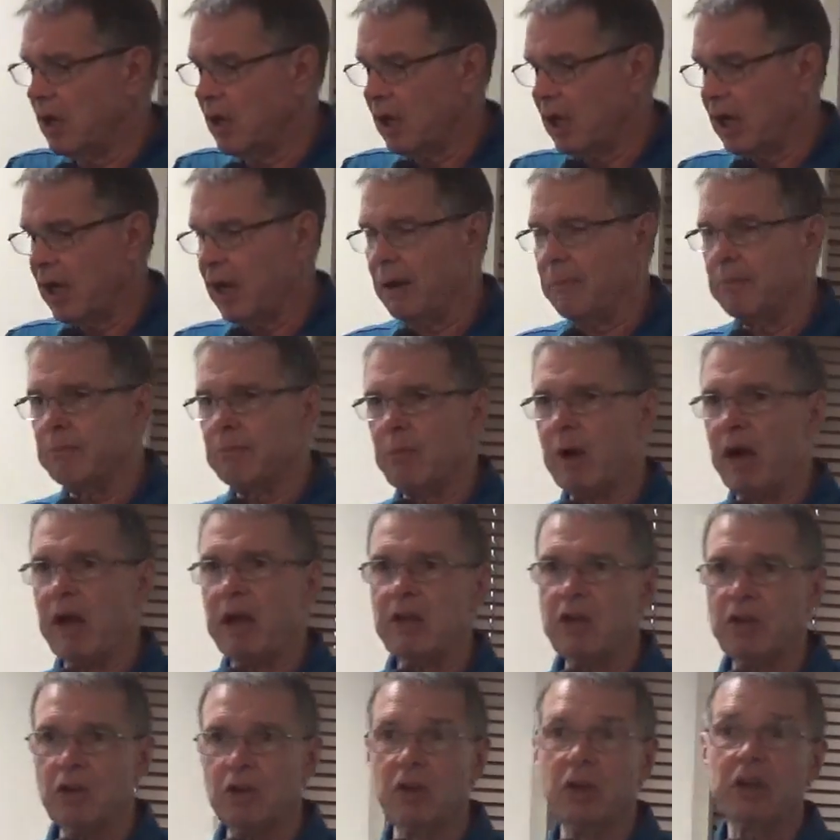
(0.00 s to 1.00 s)

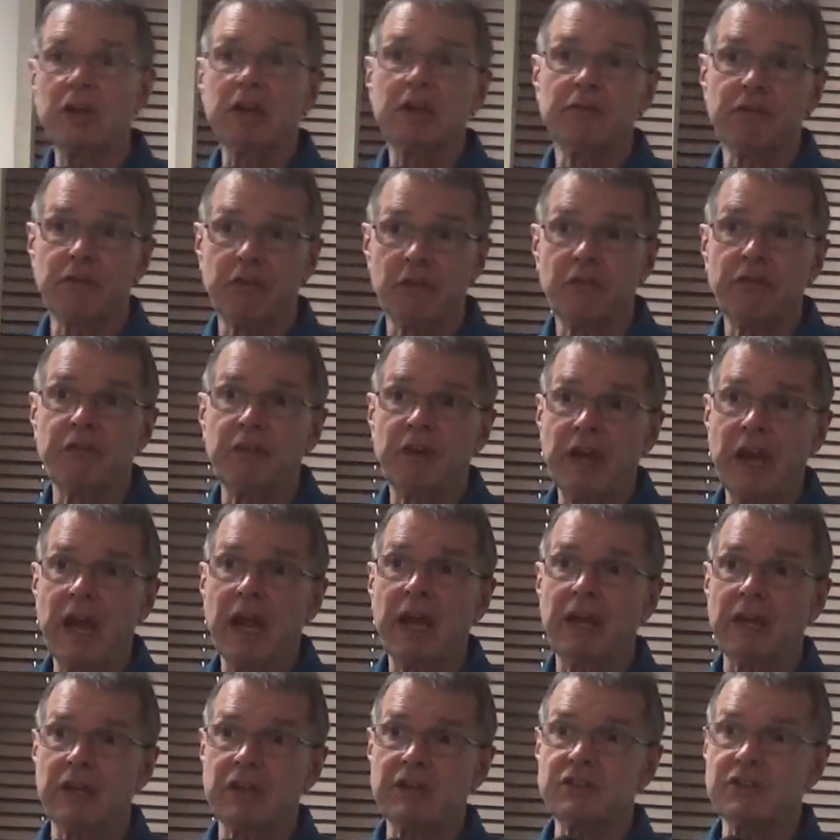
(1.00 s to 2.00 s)
But you're looking for
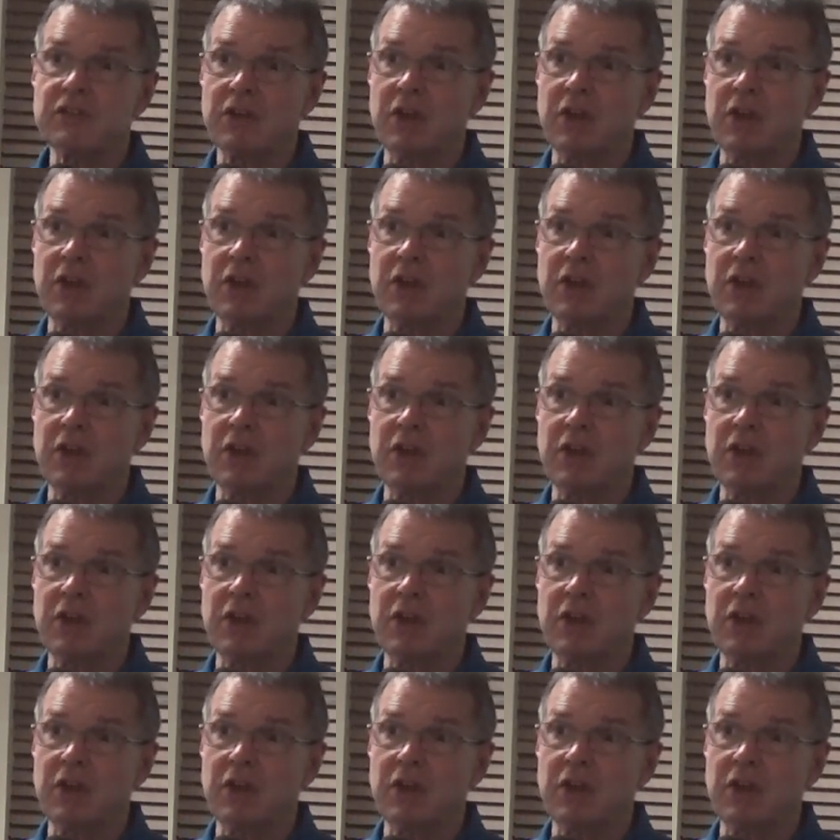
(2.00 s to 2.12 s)
fanatics,